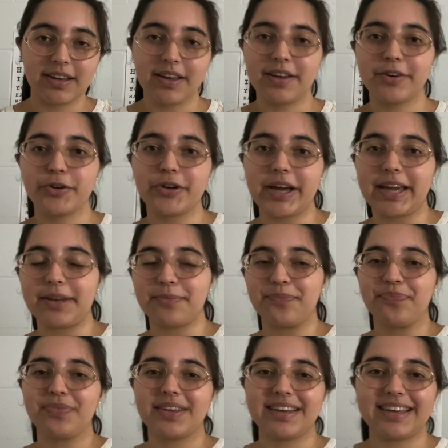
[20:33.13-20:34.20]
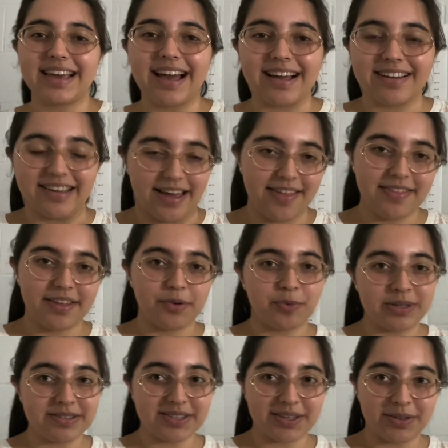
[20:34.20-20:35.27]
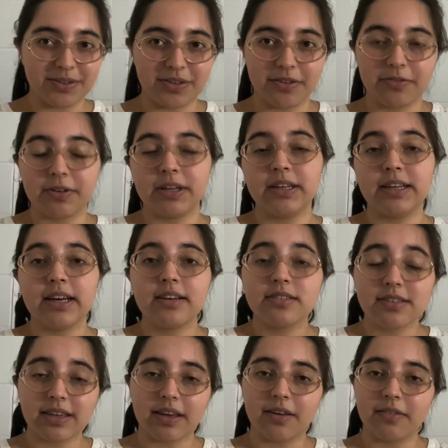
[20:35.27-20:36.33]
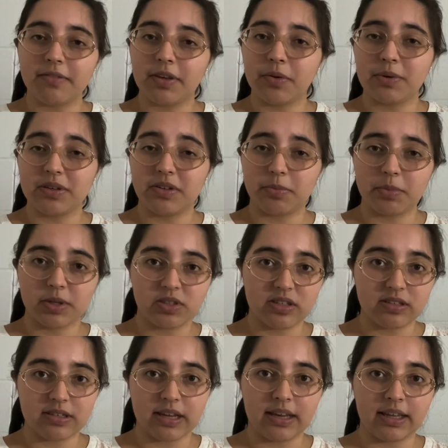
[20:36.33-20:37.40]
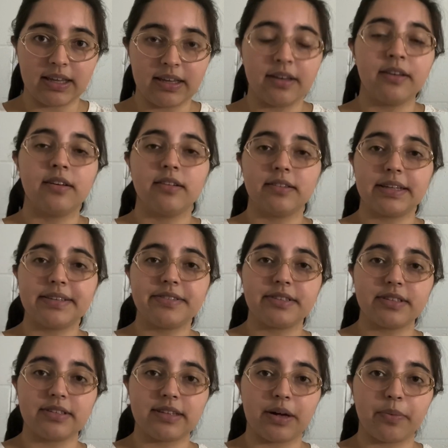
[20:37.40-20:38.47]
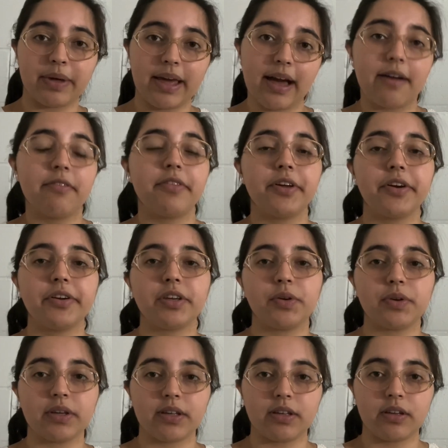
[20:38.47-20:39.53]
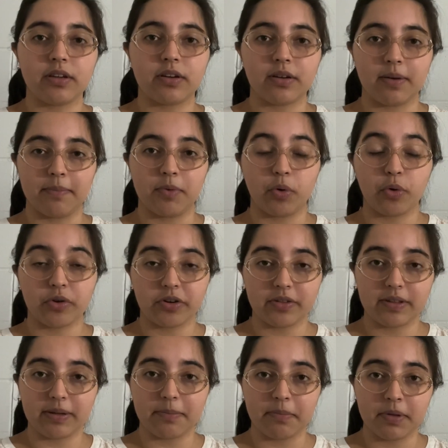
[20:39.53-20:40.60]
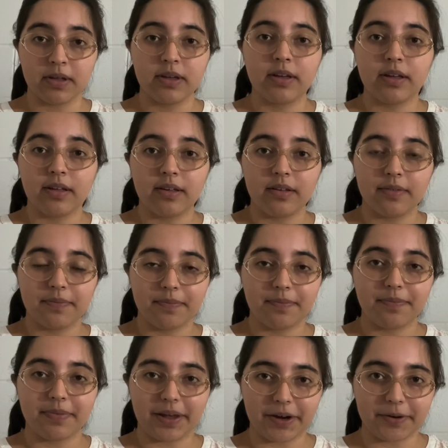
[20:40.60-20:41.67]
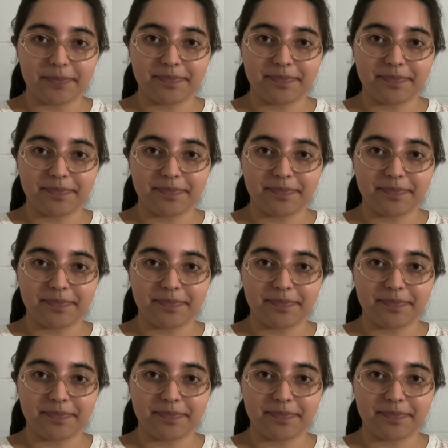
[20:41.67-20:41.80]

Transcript: Great. Yeah, and then once you go to the front desk, if you want to purchase any lenses that we have there, you can order them there.